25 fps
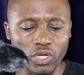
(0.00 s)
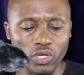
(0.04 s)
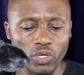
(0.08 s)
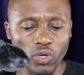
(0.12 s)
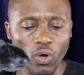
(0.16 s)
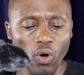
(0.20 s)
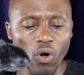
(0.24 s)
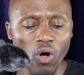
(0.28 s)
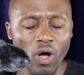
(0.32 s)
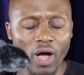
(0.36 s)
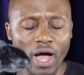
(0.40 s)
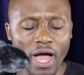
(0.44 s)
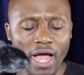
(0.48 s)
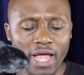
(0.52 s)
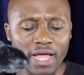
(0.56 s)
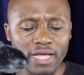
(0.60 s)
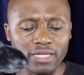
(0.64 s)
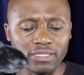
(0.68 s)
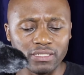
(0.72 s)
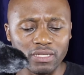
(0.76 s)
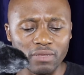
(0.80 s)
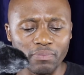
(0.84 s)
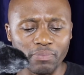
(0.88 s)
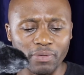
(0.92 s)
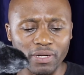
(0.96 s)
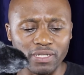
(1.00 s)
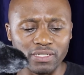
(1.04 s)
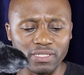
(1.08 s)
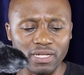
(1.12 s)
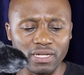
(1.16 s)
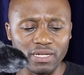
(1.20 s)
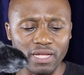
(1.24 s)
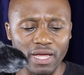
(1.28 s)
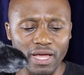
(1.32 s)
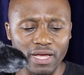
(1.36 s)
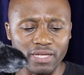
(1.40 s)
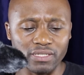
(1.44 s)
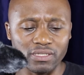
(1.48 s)
No ANC
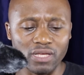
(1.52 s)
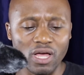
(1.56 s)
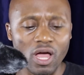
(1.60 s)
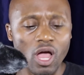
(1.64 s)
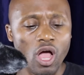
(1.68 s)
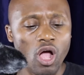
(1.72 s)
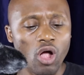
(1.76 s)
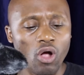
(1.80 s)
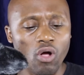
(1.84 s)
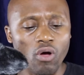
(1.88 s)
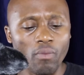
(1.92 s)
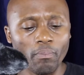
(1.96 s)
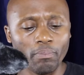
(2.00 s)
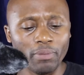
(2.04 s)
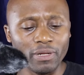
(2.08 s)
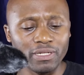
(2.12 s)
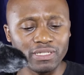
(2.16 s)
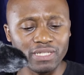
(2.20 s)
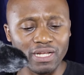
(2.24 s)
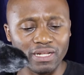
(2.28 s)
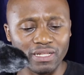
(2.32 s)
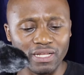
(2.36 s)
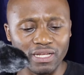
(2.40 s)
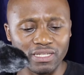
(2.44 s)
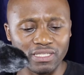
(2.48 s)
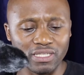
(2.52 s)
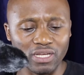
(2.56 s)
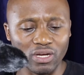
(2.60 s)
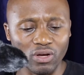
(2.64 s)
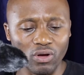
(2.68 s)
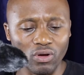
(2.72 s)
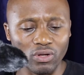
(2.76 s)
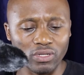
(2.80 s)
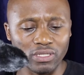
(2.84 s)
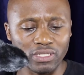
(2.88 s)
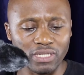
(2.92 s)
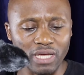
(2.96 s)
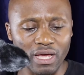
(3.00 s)
president has completed a
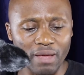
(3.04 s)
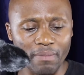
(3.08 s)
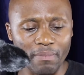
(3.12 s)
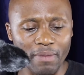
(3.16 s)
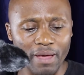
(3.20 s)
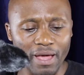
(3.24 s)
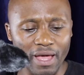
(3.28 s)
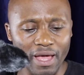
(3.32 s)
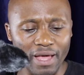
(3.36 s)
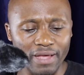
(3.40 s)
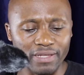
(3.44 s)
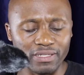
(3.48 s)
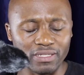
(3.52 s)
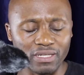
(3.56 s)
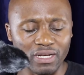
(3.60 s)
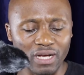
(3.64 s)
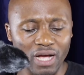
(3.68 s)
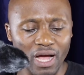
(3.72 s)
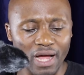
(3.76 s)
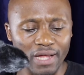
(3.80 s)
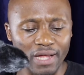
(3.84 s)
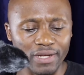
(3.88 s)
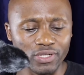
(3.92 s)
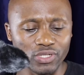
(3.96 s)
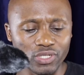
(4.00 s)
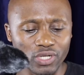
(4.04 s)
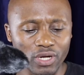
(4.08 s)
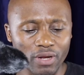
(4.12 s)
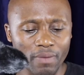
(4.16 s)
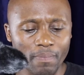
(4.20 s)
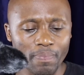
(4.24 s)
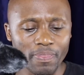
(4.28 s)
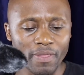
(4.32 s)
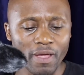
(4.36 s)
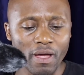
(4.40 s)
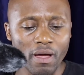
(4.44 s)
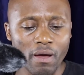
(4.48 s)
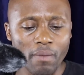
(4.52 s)
second term as country
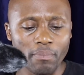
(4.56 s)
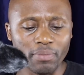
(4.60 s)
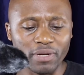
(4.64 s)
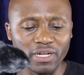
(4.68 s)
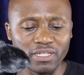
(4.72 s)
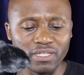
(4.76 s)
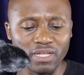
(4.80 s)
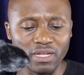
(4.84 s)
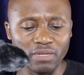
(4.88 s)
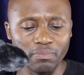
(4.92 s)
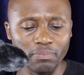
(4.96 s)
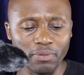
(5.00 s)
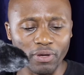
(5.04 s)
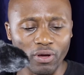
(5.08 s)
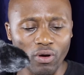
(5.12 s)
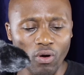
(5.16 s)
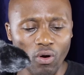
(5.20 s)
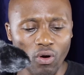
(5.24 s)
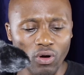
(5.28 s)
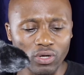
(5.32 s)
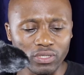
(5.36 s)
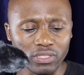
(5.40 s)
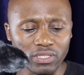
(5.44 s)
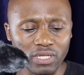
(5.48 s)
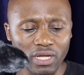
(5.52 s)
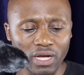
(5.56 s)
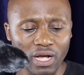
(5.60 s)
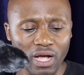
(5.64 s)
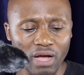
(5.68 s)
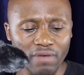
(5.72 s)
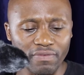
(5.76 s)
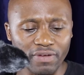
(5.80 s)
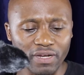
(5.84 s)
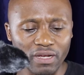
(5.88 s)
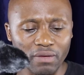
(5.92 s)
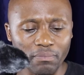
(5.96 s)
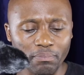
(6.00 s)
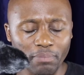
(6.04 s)
president because the
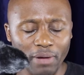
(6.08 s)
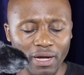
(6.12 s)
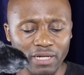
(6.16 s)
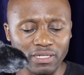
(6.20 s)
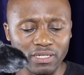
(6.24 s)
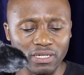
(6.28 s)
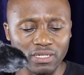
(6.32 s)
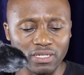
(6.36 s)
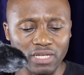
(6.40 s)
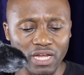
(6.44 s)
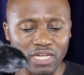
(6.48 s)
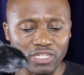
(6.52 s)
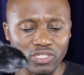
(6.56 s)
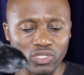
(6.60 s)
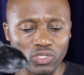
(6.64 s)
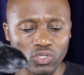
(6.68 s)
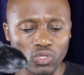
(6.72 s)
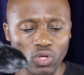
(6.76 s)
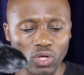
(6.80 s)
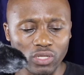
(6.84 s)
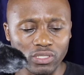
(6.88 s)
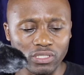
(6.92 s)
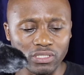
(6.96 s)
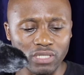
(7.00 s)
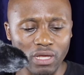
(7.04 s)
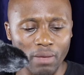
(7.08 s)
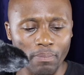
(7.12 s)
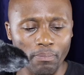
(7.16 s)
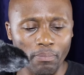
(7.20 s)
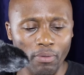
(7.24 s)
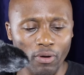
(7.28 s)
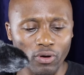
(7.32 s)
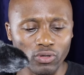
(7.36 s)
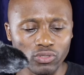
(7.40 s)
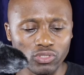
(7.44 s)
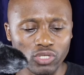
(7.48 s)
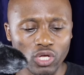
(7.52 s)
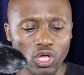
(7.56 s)
governing party does not
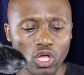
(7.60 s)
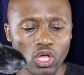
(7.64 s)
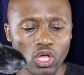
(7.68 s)
support